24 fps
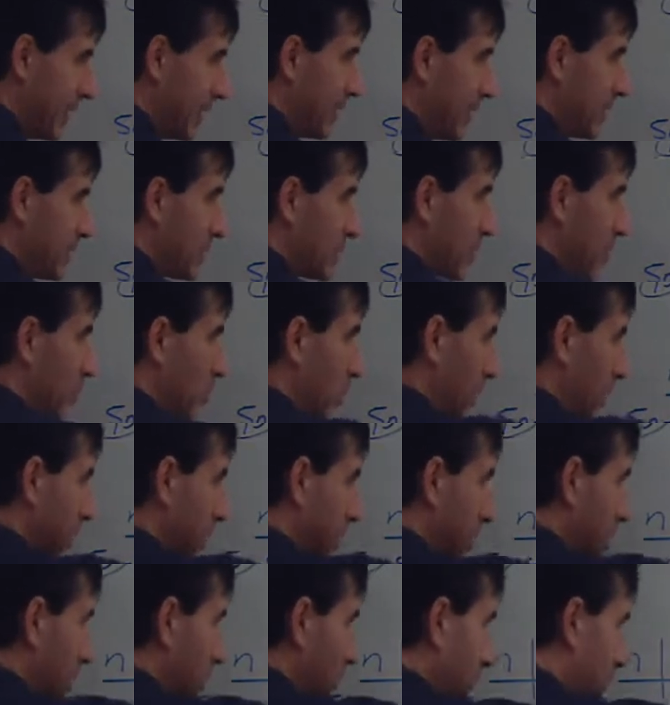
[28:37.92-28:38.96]
So what's
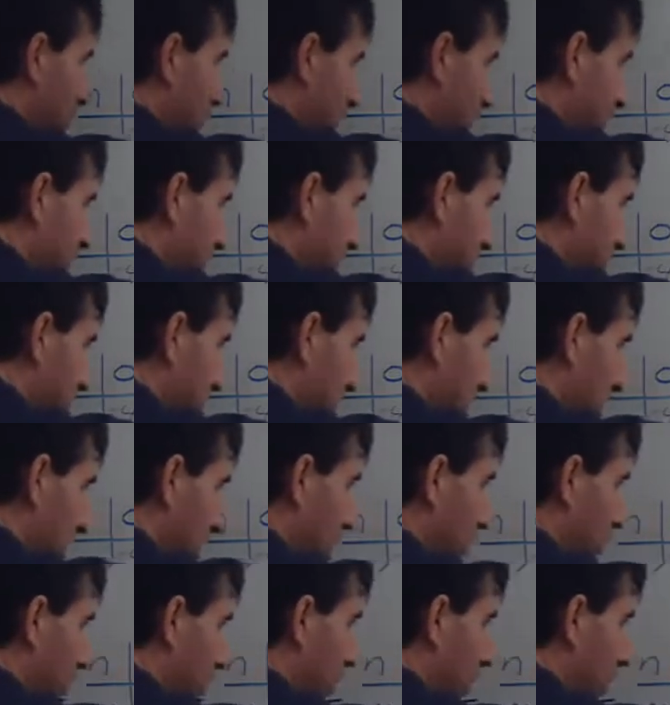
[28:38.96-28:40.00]
the fifth
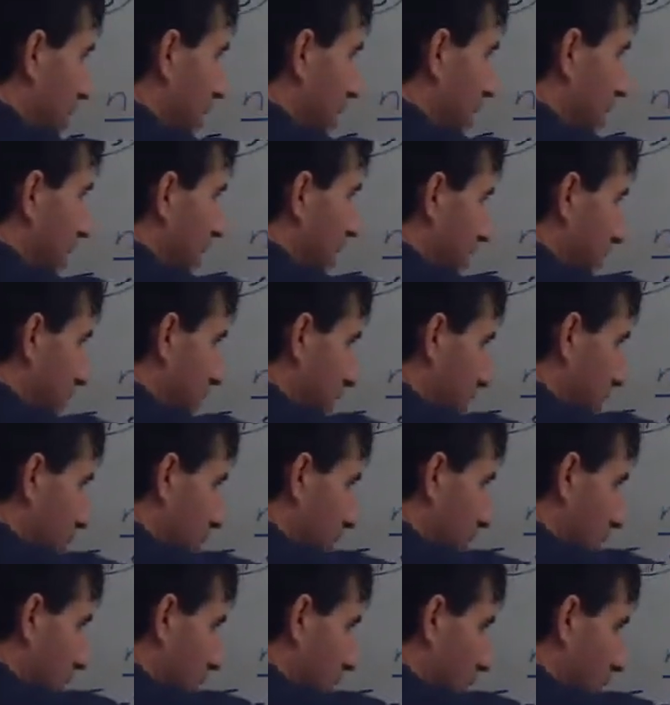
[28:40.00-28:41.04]
term? Even though
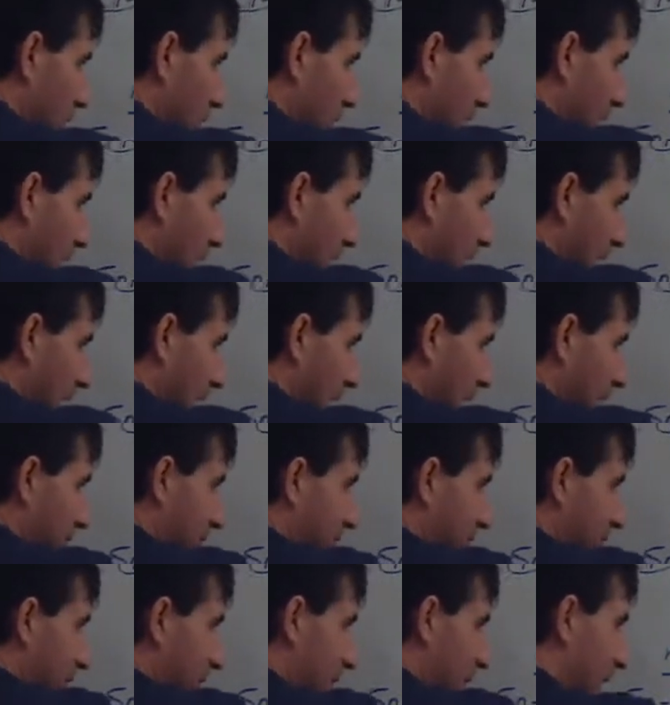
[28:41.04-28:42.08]
we know we're going to add
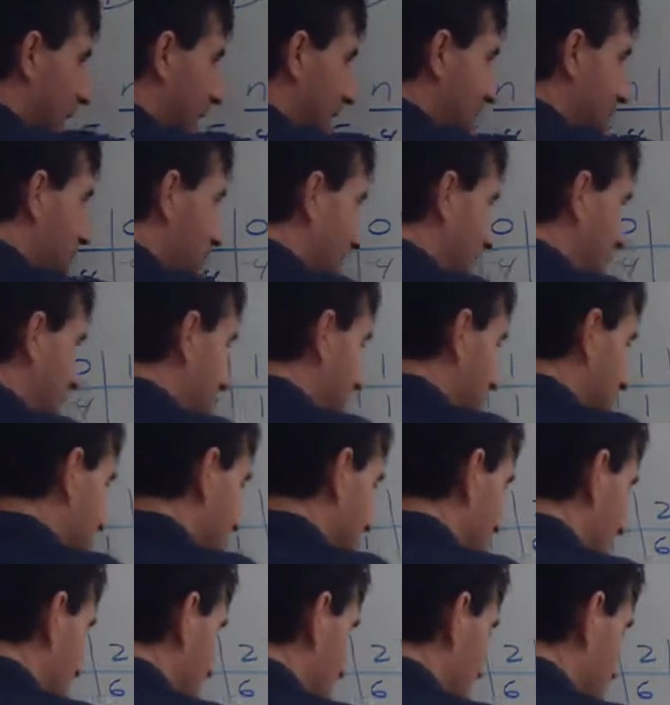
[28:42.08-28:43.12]
five, I should
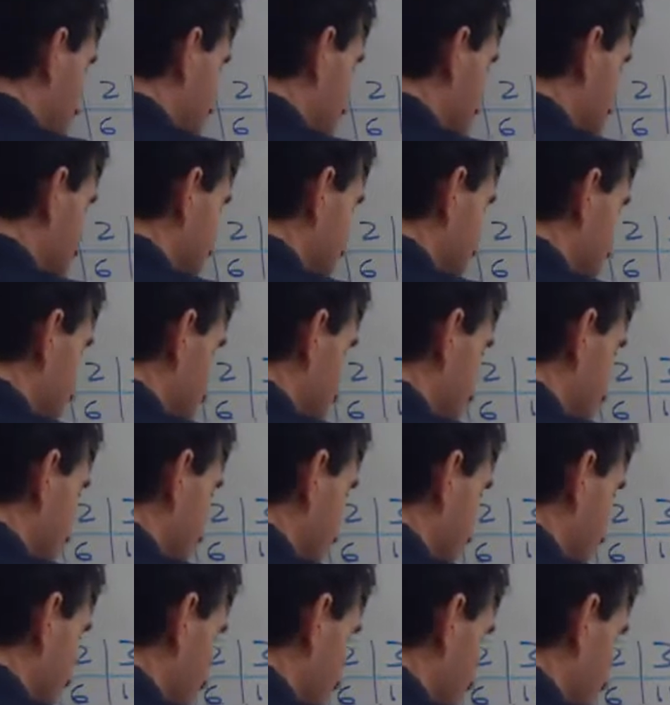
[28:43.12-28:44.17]
also be able to
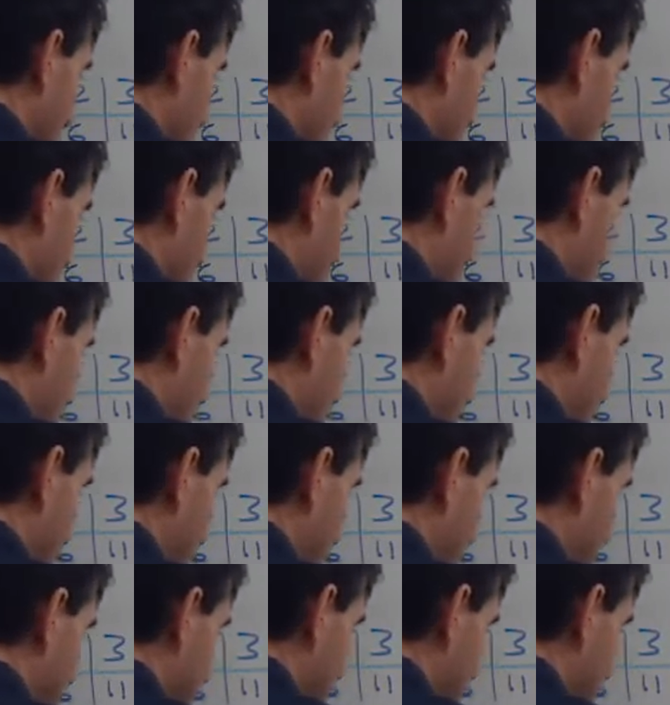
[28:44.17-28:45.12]
go five